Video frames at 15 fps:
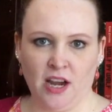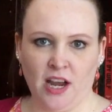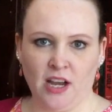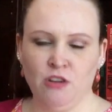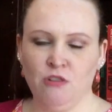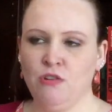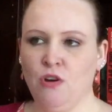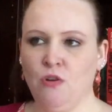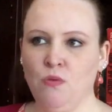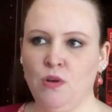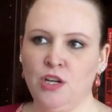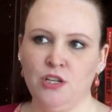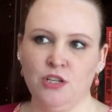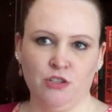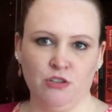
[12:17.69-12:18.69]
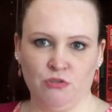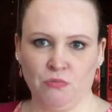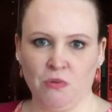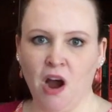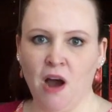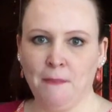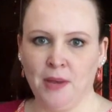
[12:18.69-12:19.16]
And you don't want to just
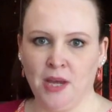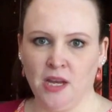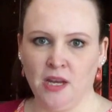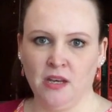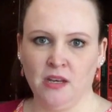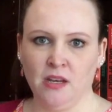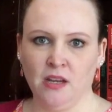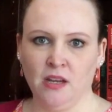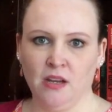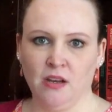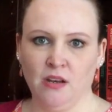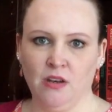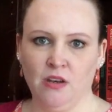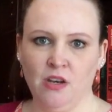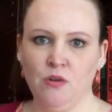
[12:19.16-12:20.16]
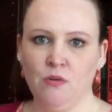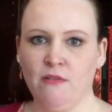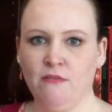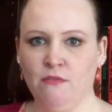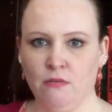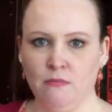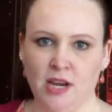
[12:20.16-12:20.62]
drop in new
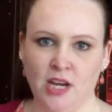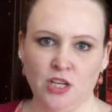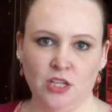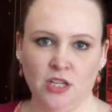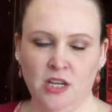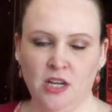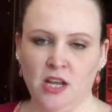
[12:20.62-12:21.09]
information.